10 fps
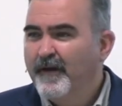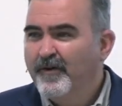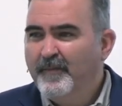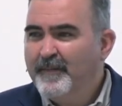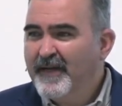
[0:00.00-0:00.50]

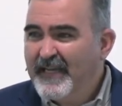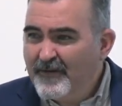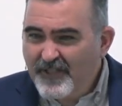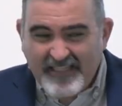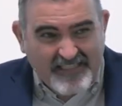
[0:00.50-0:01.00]
Remember, he
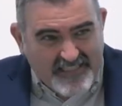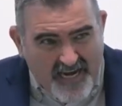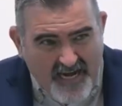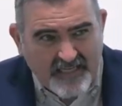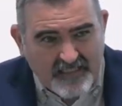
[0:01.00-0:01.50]
was
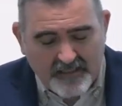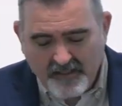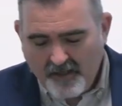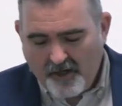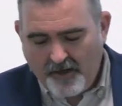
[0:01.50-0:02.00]
intent
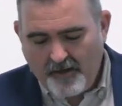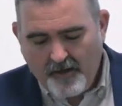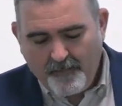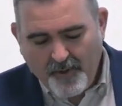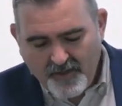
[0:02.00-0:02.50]
on
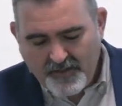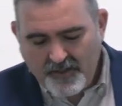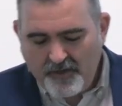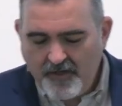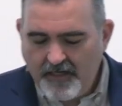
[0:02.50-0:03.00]

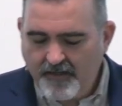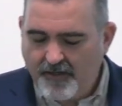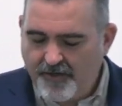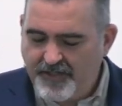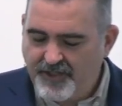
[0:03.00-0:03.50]
persecuting the
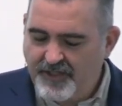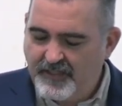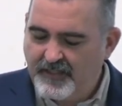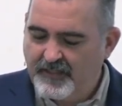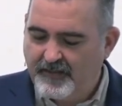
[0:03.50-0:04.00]

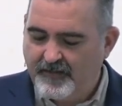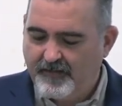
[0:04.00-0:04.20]
Christians.